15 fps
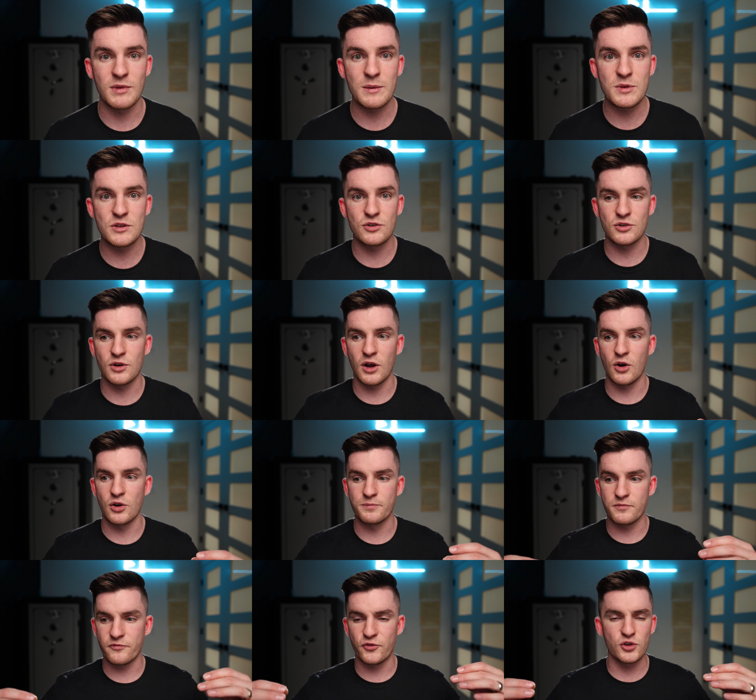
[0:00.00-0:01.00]
Maybe you're
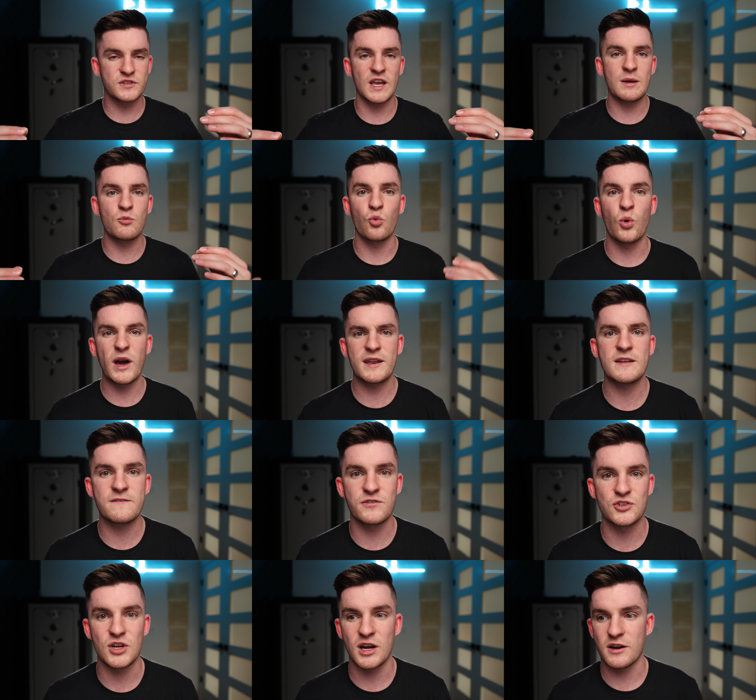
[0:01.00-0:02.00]
a full-time
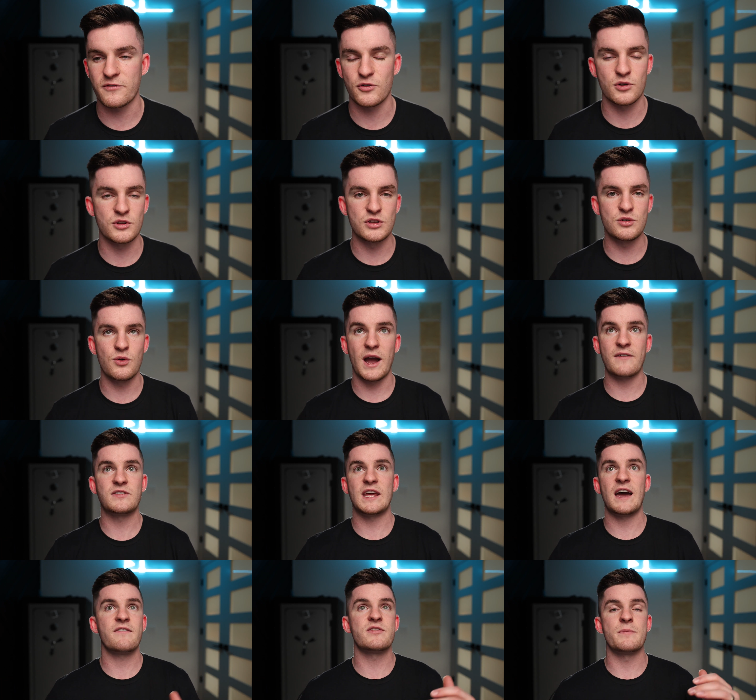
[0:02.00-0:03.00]
wedding photographer and you
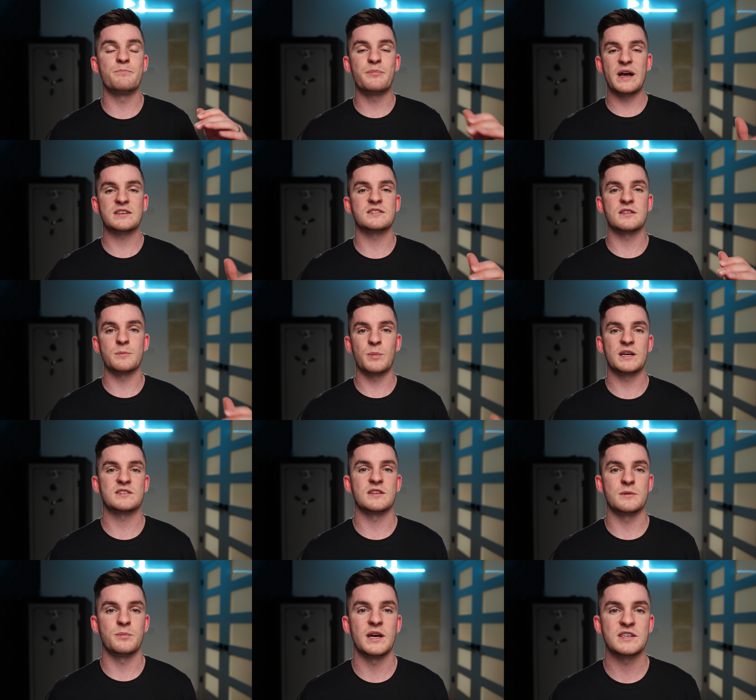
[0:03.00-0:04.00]
have to have the best of the
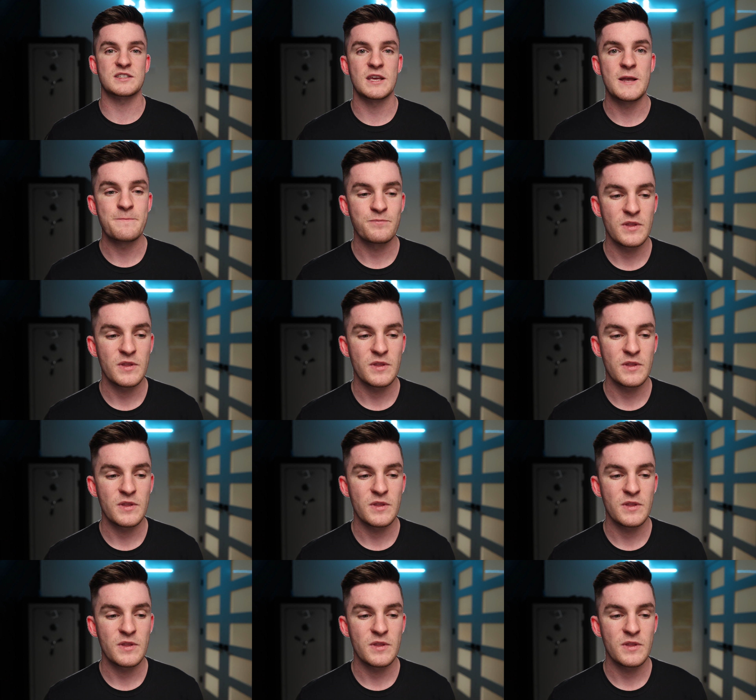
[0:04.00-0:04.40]
best of the best.